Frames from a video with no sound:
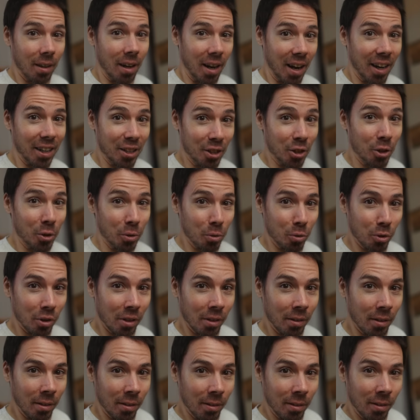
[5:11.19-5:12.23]
I use.
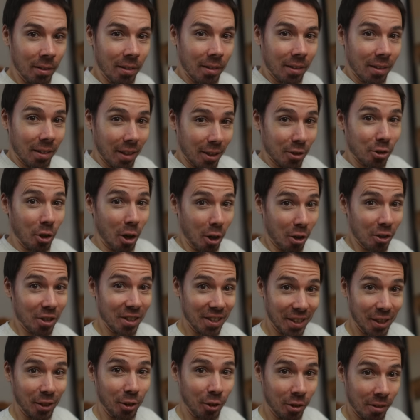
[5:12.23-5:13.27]
That's our
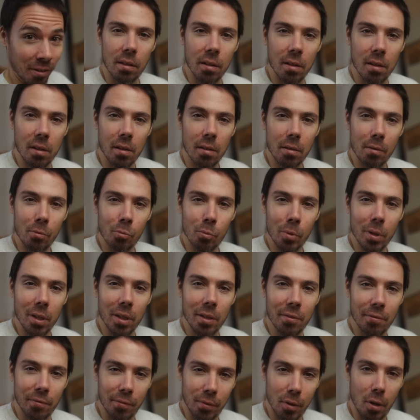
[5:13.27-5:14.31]
deal. You couldn't
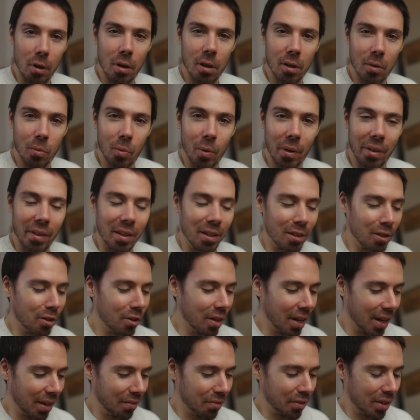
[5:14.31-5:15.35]
really vlog with it.
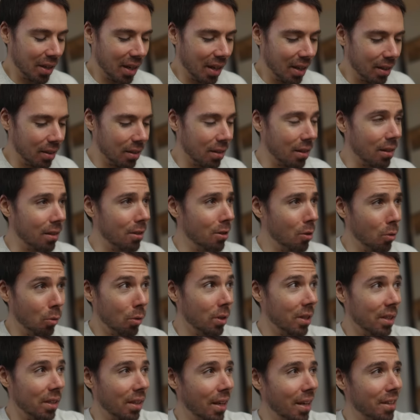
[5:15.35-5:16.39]
You'd have to get the
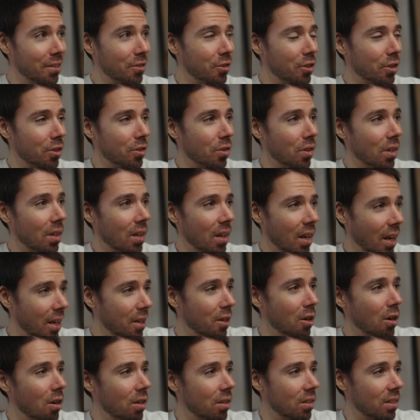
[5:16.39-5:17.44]
only lens is the
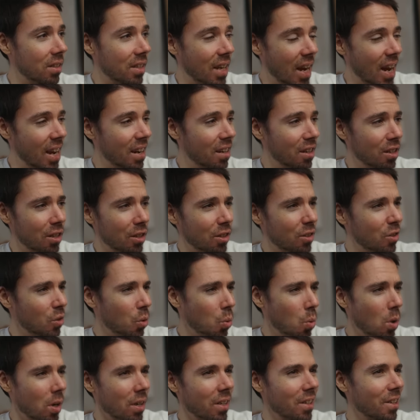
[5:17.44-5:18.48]
Nikon 10 to
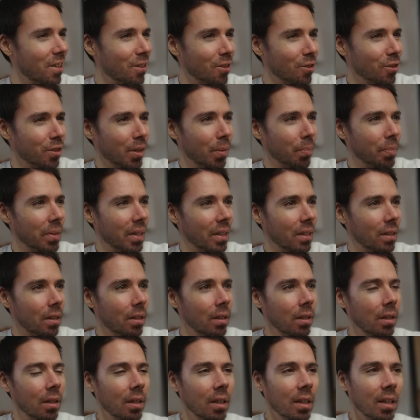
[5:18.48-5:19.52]
20 or something.
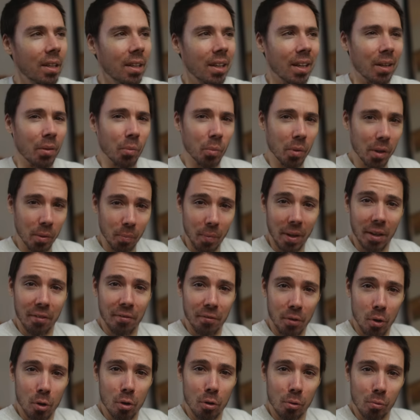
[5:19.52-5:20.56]
And with my
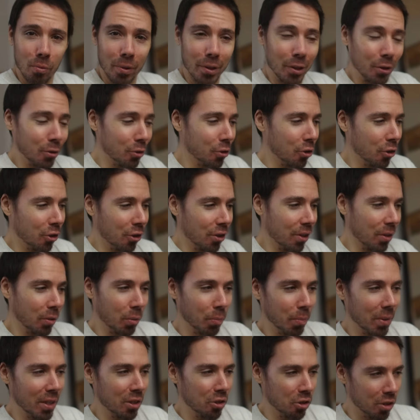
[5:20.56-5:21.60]
focal reducer, it
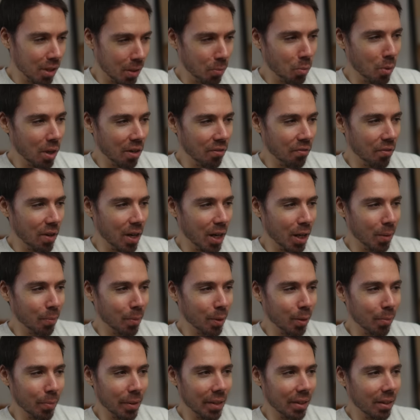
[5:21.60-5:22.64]
would be somewhat
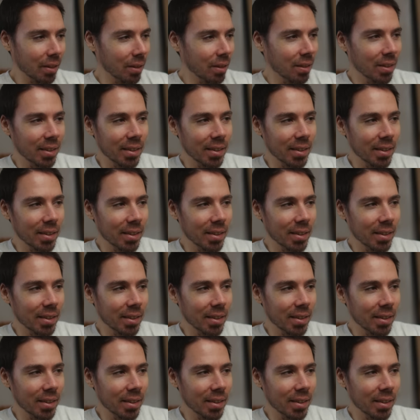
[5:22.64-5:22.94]
viable, but